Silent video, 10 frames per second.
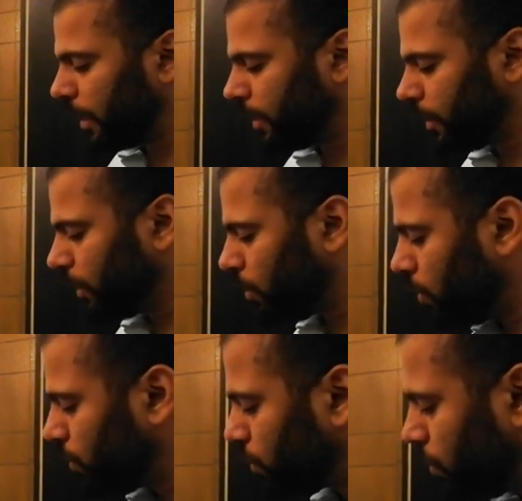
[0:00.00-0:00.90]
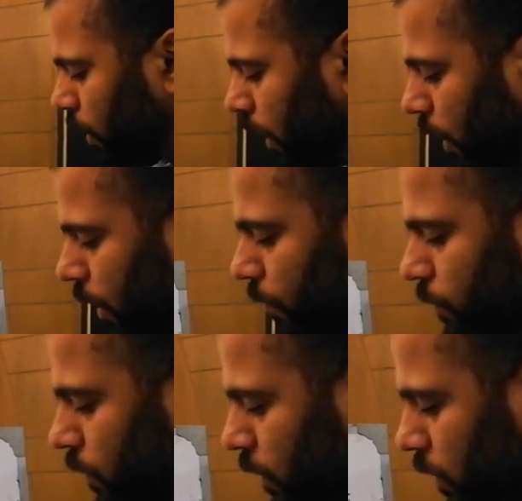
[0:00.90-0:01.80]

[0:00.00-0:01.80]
that it also gives